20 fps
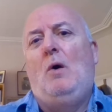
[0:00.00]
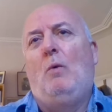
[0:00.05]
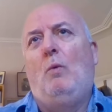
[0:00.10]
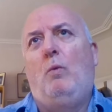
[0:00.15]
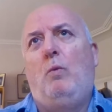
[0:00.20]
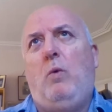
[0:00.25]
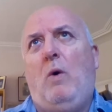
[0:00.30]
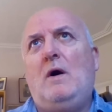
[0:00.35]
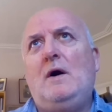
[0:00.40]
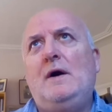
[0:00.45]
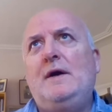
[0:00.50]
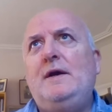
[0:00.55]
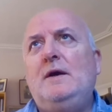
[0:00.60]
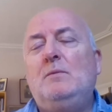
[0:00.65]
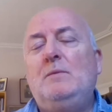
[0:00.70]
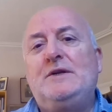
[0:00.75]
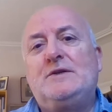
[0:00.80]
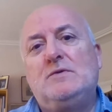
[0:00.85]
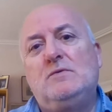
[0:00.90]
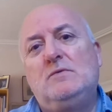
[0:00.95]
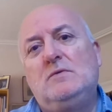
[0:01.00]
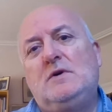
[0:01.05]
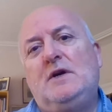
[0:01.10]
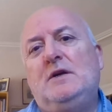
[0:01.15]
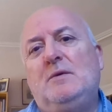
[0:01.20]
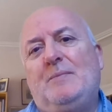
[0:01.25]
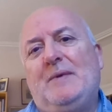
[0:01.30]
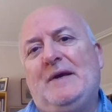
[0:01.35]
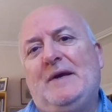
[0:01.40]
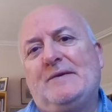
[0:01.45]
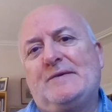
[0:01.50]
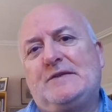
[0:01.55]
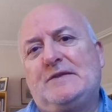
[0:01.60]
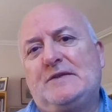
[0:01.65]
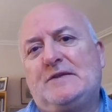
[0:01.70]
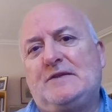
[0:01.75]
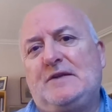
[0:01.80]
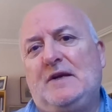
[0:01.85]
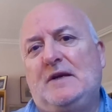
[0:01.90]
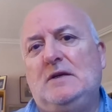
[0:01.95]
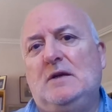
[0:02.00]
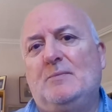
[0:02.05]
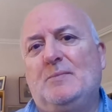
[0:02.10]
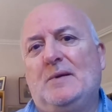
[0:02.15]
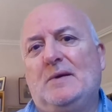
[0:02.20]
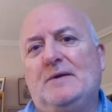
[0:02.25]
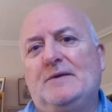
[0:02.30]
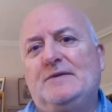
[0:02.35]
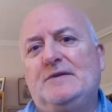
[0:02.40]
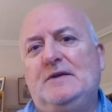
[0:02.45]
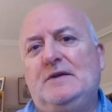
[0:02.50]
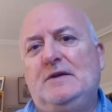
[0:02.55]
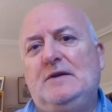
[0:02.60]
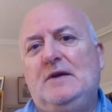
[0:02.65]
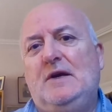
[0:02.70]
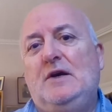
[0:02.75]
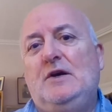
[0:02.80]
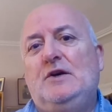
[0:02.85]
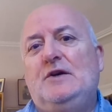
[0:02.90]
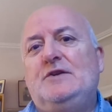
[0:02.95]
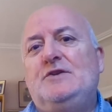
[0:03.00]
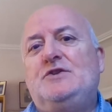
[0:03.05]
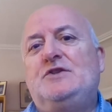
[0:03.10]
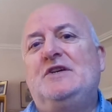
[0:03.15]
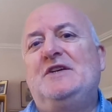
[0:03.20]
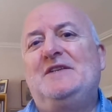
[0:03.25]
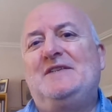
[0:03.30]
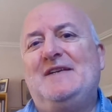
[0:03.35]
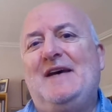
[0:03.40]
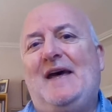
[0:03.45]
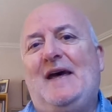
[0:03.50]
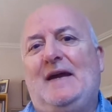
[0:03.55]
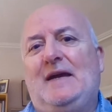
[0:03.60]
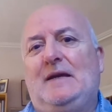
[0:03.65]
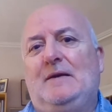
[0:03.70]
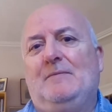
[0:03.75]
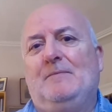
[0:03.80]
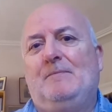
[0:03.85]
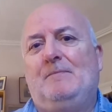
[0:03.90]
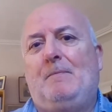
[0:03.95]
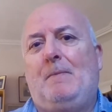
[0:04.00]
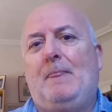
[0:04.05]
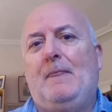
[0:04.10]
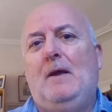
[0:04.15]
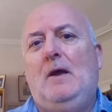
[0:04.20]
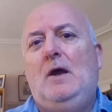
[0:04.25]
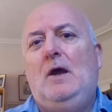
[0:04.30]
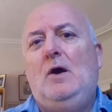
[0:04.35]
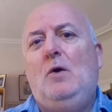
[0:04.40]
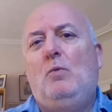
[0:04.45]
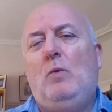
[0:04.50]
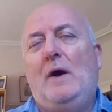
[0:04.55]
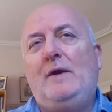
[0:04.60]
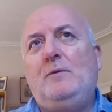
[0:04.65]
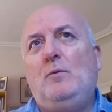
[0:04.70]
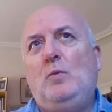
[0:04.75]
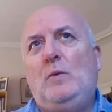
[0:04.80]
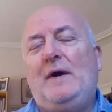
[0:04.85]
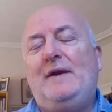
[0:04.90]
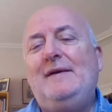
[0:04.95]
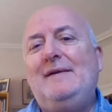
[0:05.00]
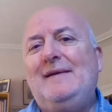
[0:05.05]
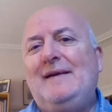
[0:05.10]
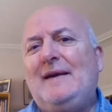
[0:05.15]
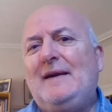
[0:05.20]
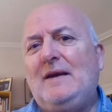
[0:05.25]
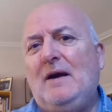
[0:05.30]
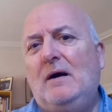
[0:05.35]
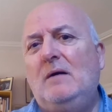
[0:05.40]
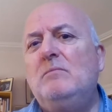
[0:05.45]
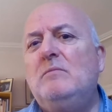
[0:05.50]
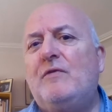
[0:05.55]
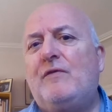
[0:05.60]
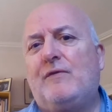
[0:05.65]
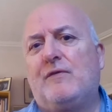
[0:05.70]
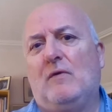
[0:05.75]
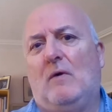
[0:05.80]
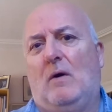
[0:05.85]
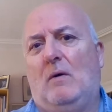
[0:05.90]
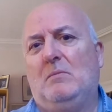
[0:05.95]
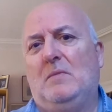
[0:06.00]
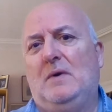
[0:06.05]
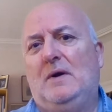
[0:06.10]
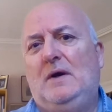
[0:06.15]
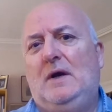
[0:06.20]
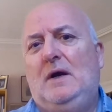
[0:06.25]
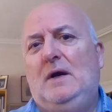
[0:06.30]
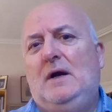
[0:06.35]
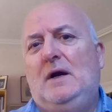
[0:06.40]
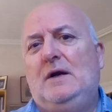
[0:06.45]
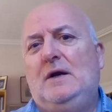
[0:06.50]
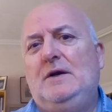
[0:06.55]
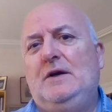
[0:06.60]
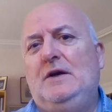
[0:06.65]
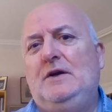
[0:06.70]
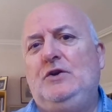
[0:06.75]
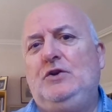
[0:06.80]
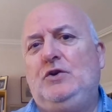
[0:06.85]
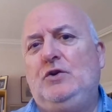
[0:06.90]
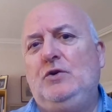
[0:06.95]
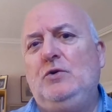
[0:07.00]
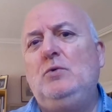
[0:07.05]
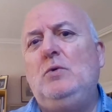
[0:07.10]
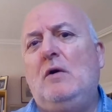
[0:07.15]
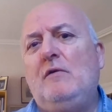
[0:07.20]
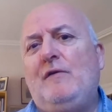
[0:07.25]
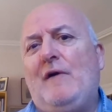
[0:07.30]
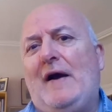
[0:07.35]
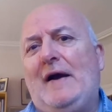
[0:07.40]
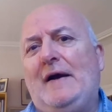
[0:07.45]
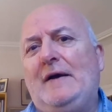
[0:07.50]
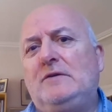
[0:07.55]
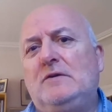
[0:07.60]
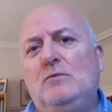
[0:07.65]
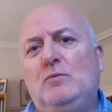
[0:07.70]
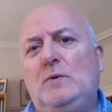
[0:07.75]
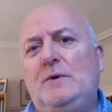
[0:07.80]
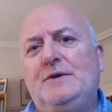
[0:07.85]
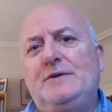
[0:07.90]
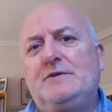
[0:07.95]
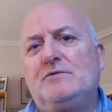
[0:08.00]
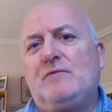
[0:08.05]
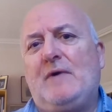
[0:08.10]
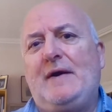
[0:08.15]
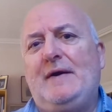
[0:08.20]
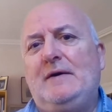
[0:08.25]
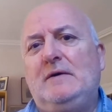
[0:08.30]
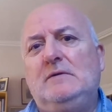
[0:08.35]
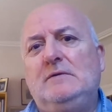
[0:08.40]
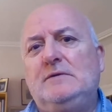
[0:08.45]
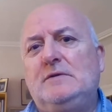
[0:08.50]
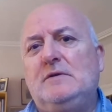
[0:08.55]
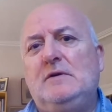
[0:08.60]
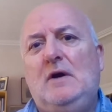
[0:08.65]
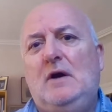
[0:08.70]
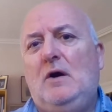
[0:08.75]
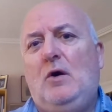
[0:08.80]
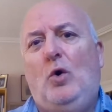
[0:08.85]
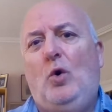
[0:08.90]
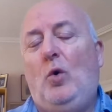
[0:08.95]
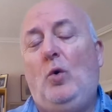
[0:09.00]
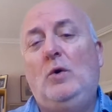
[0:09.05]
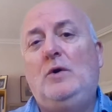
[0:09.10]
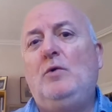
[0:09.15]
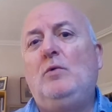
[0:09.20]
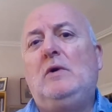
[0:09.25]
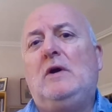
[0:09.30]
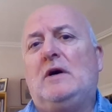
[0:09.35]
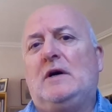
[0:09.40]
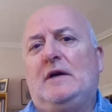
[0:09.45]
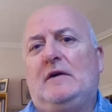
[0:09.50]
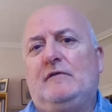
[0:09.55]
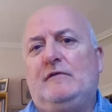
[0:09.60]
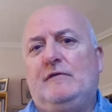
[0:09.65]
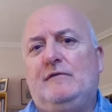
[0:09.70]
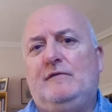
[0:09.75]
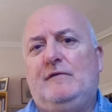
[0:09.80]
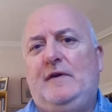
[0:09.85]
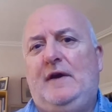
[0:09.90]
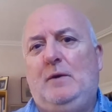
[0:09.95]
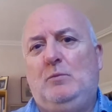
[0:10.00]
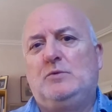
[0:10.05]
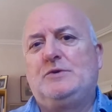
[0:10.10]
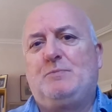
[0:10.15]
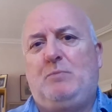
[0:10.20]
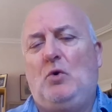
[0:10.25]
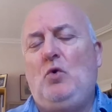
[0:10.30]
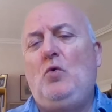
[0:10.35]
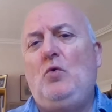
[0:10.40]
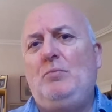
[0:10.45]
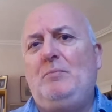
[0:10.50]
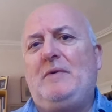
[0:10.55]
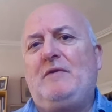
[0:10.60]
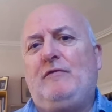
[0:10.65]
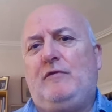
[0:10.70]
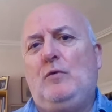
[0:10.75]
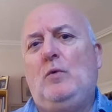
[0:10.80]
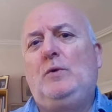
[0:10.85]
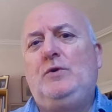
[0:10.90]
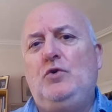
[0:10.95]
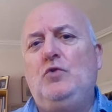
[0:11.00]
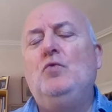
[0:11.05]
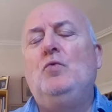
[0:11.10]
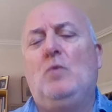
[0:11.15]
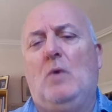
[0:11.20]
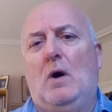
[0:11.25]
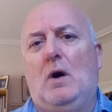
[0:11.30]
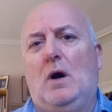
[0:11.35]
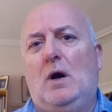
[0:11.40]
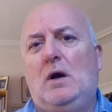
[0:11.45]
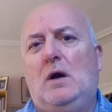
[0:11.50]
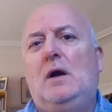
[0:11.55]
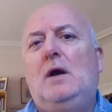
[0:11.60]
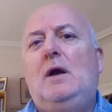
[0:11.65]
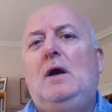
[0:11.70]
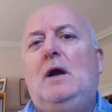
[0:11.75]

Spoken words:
Why are we talking about sustainability today? Where did it come from? You have had the word around all your life. It was born before you were.